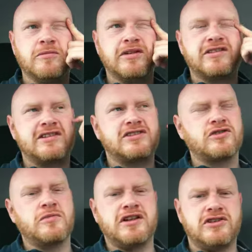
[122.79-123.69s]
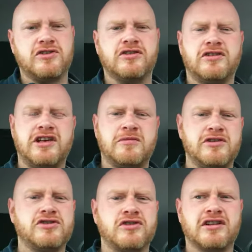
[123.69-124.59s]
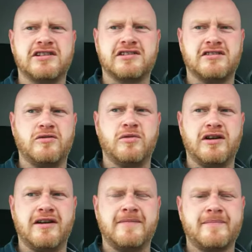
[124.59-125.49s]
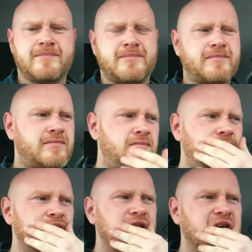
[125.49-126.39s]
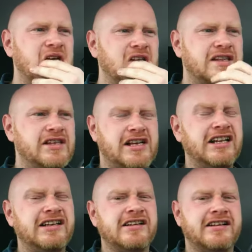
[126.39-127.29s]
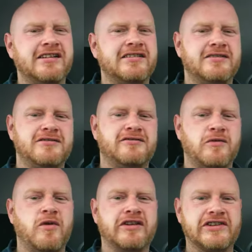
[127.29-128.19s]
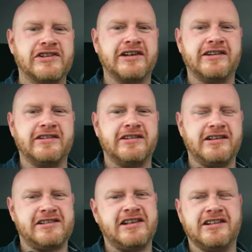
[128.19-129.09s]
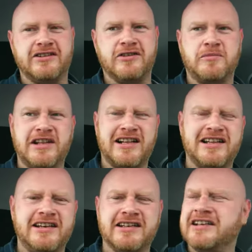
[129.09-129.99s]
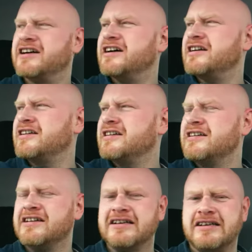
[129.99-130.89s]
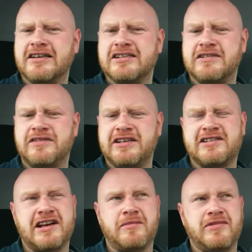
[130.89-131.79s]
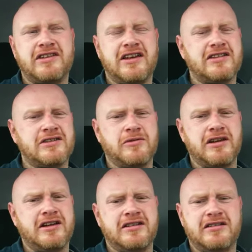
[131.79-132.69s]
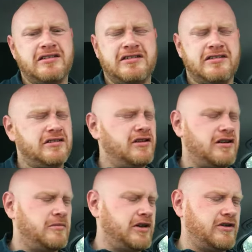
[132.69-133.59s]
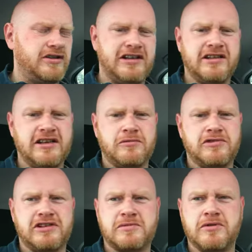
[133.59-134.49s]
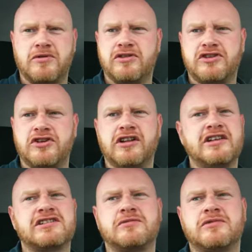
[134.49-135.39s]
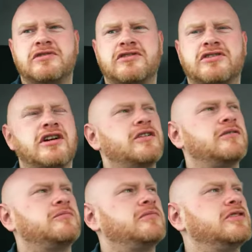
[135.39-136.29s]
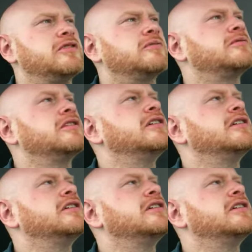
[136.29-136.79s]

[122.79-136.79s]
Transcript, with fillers: them. But there's so many jour gaming journalists now where they're clearly for one side. They say they're not, but they clearly are. Because if this happened the other way, oh my god, the internet would explode. Journalism would cry. You know